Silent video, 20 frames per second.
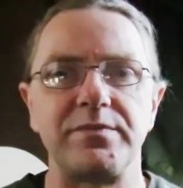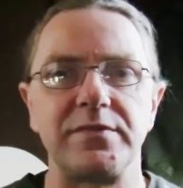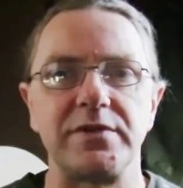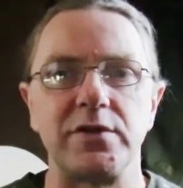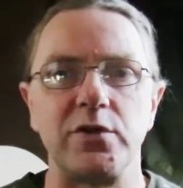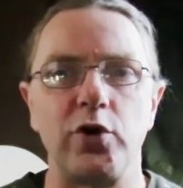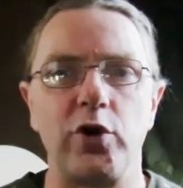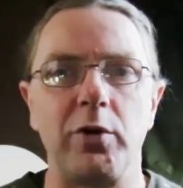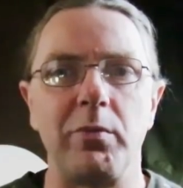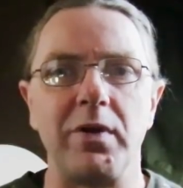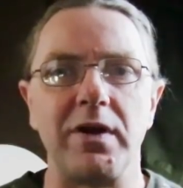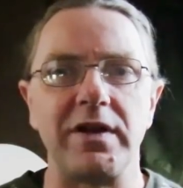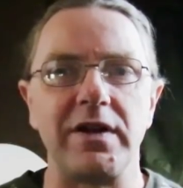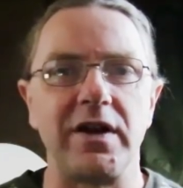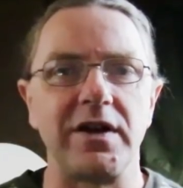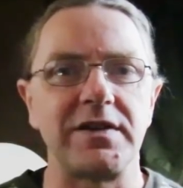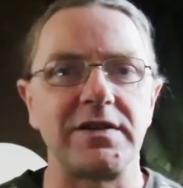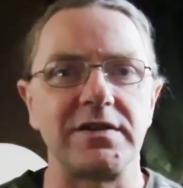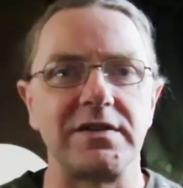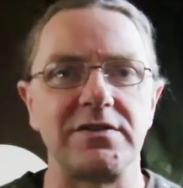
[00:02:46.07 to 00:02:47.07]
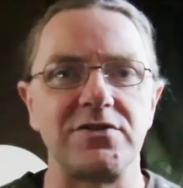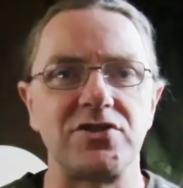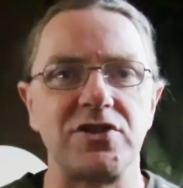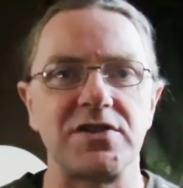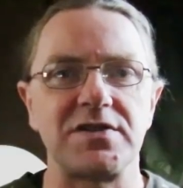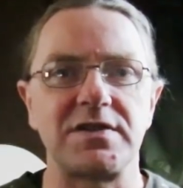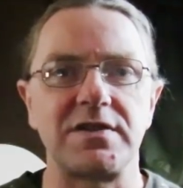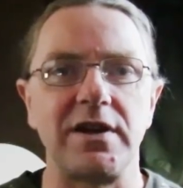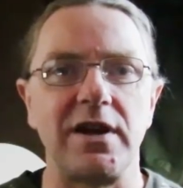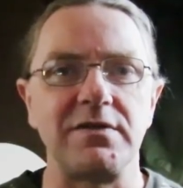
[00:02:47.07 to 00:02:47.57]
Normally I can
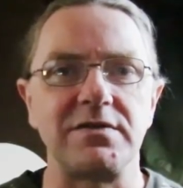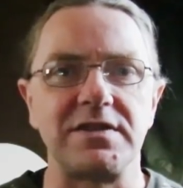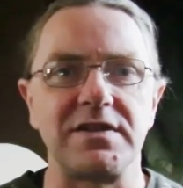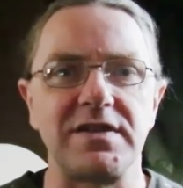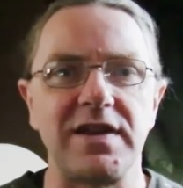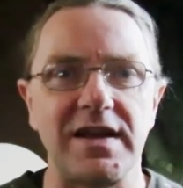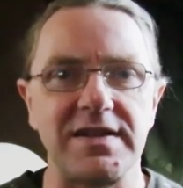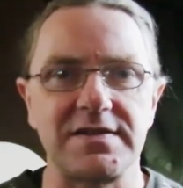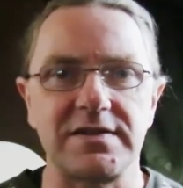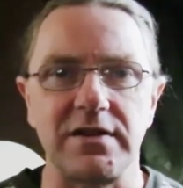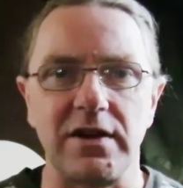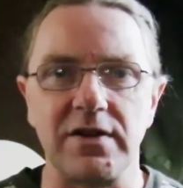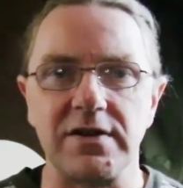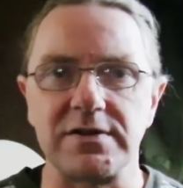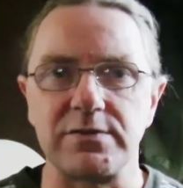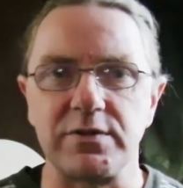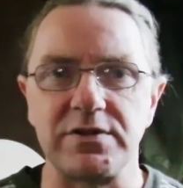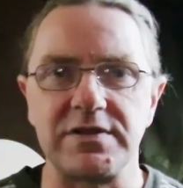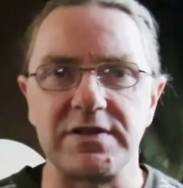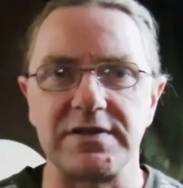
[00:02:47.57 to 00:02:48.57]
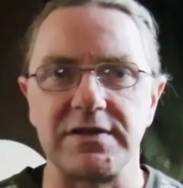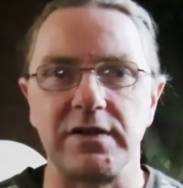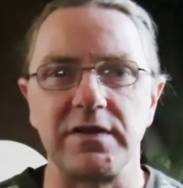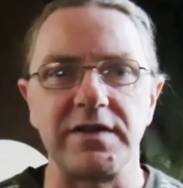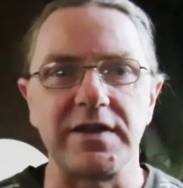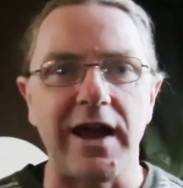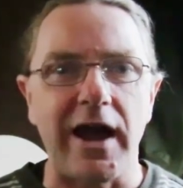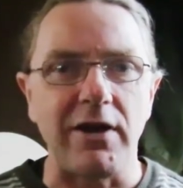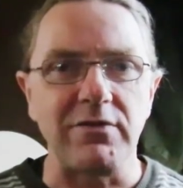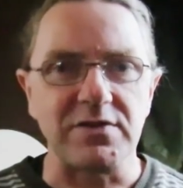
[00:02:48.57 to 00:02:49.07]
just go to Tesco's, which is on
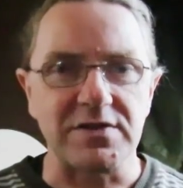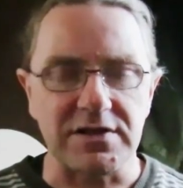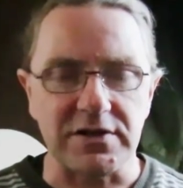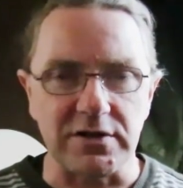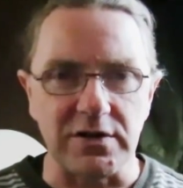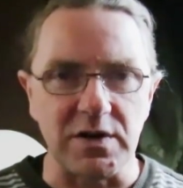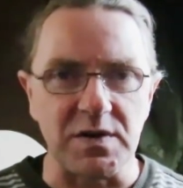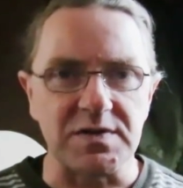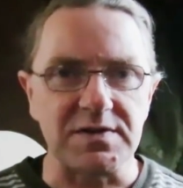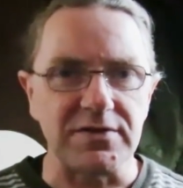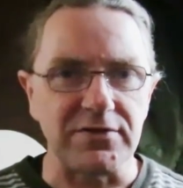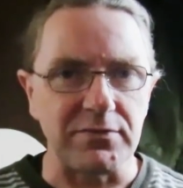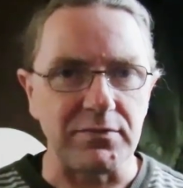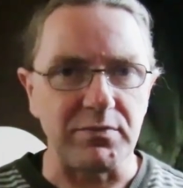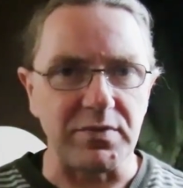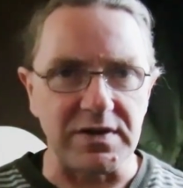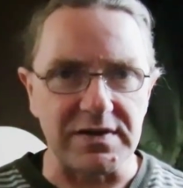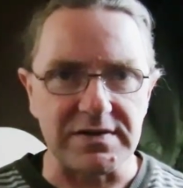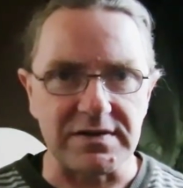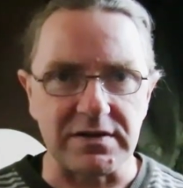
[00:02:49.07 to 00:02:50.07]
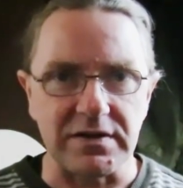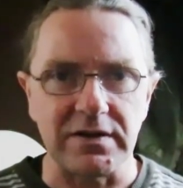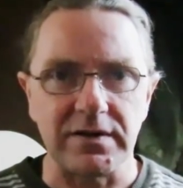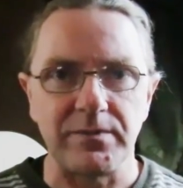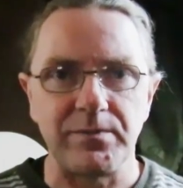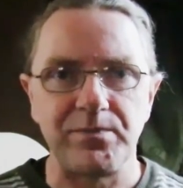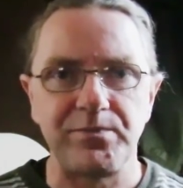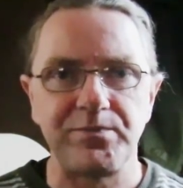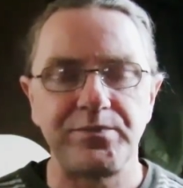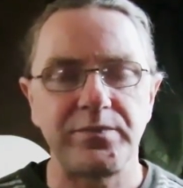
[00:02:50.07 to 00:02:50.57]
the outskirts of Bicester,
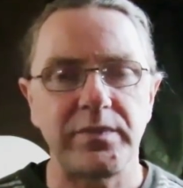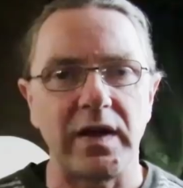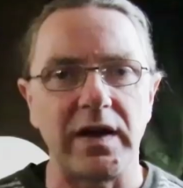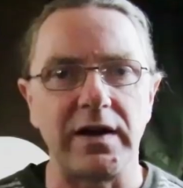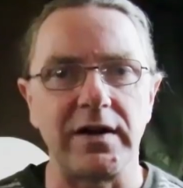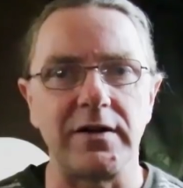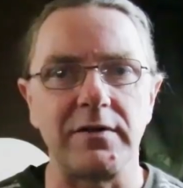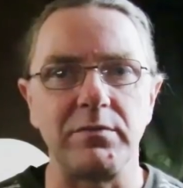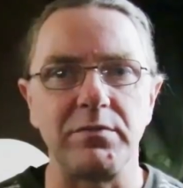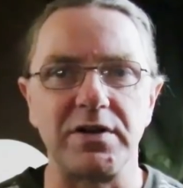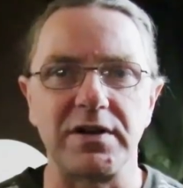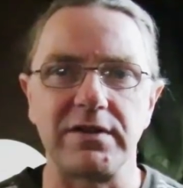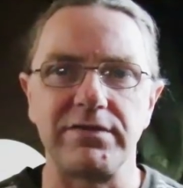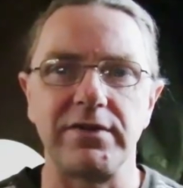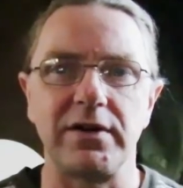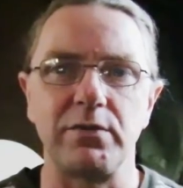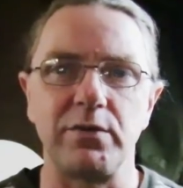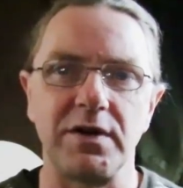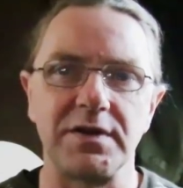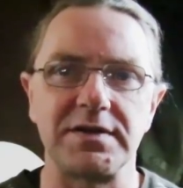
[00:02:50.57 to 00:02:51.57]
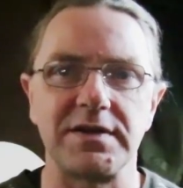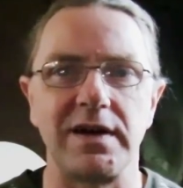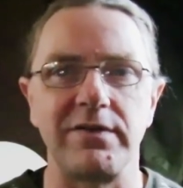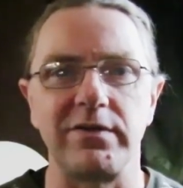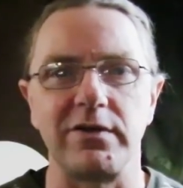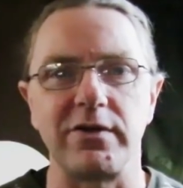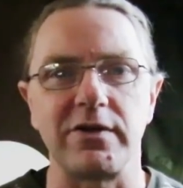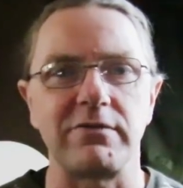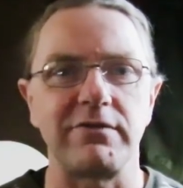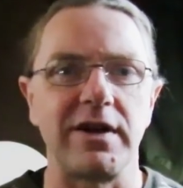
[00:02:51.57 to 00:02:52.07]
but if I want to have
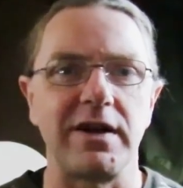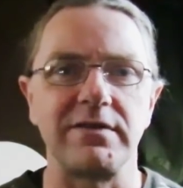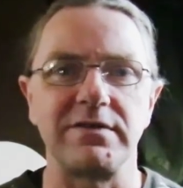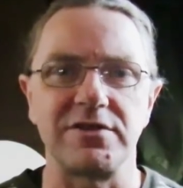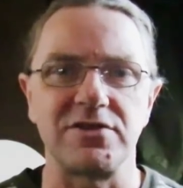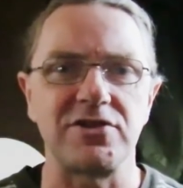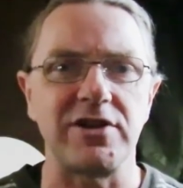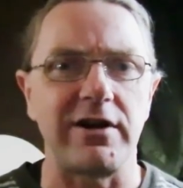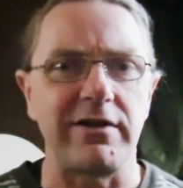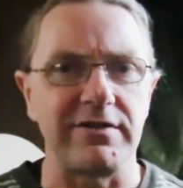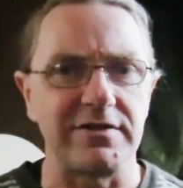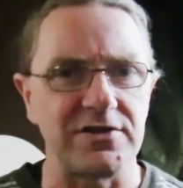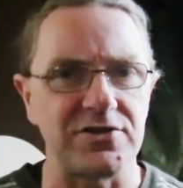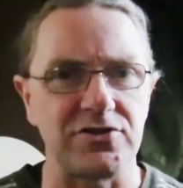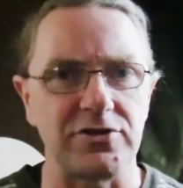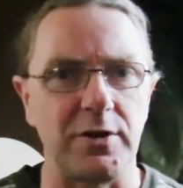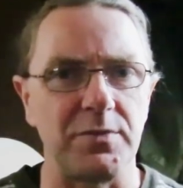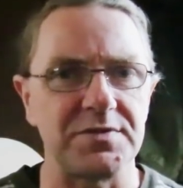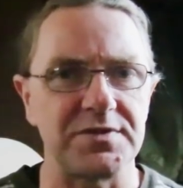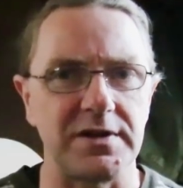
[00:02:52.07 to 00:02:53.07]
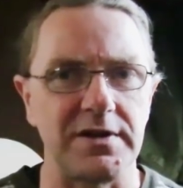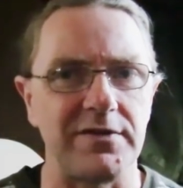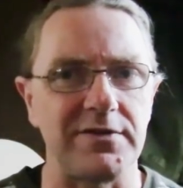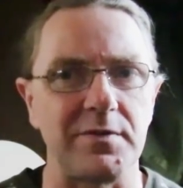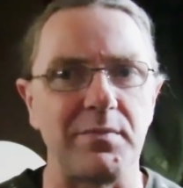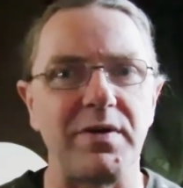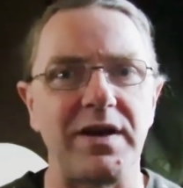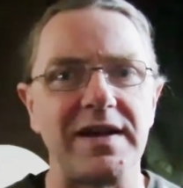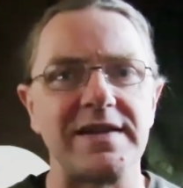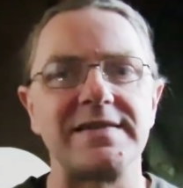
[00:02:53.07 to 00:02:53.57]
a look around the charity shops and
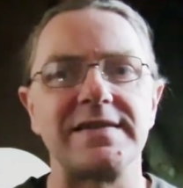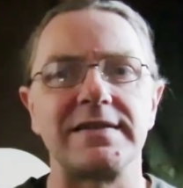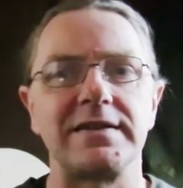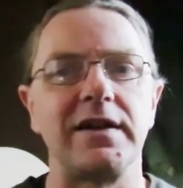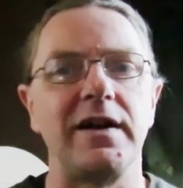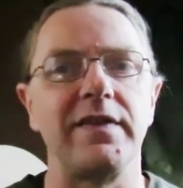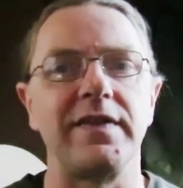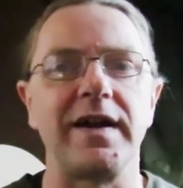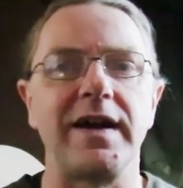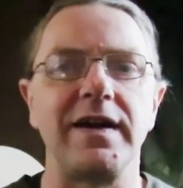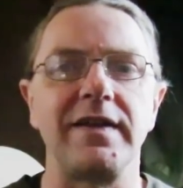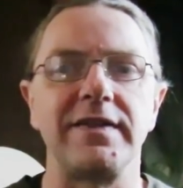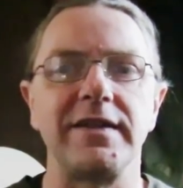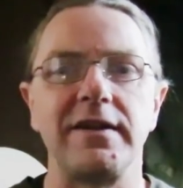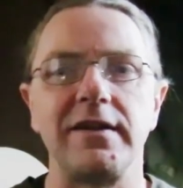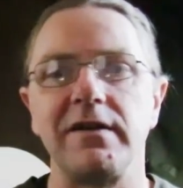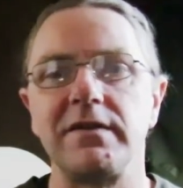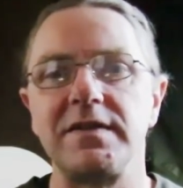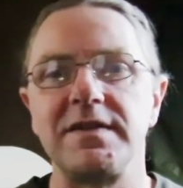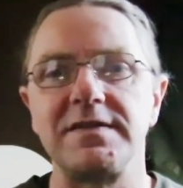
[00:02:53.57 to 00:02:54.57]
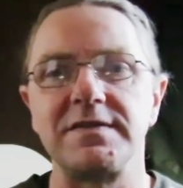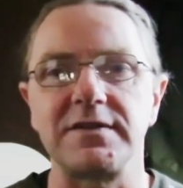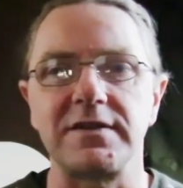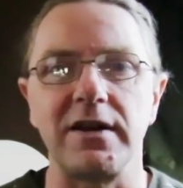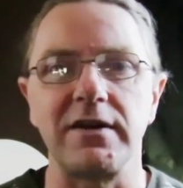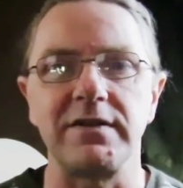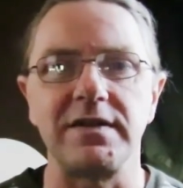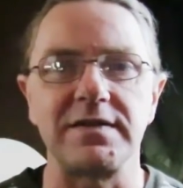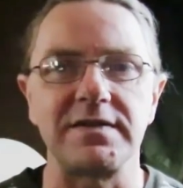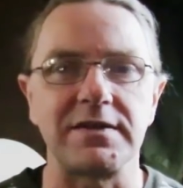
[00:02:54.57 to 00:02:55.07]
other places like that, then I'll need to
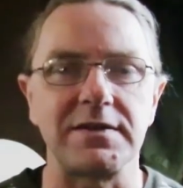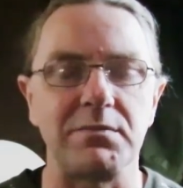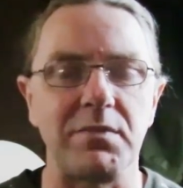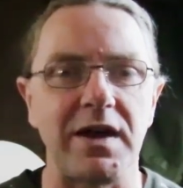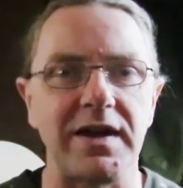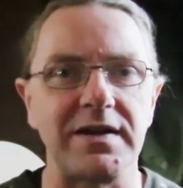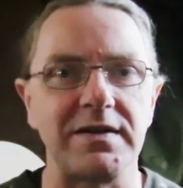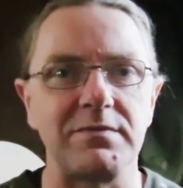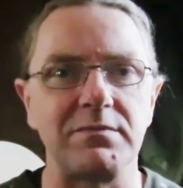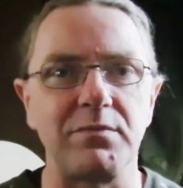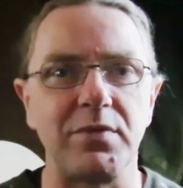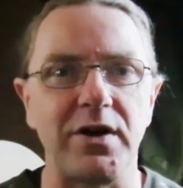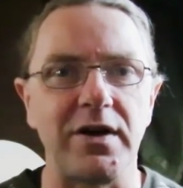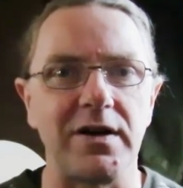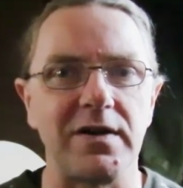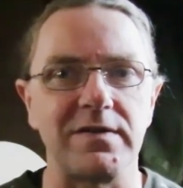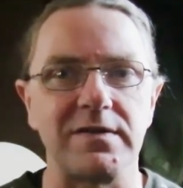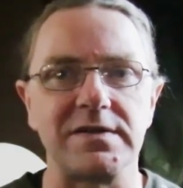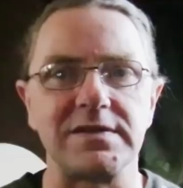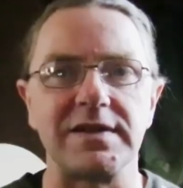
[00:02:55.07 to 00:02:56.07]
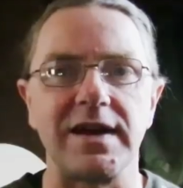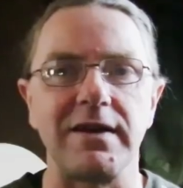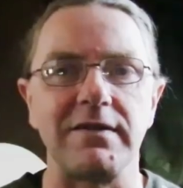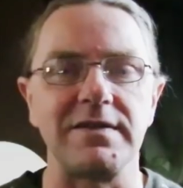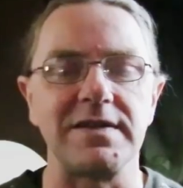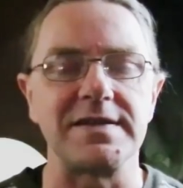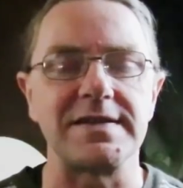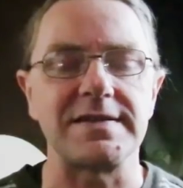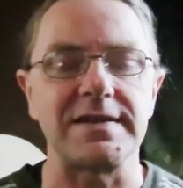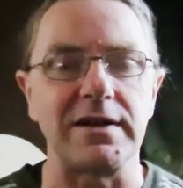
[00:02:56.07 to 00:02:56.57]
go into the main part of the
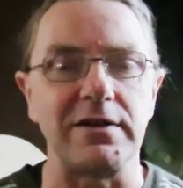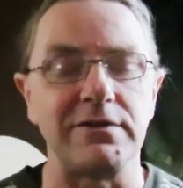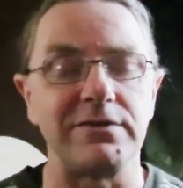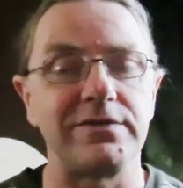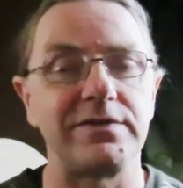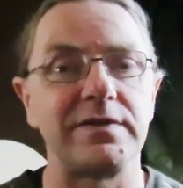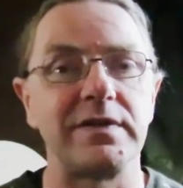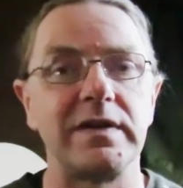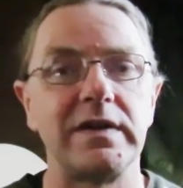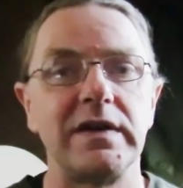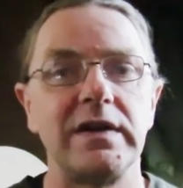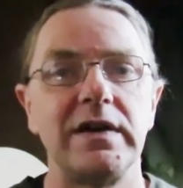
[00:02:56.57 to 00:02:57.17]
town itself,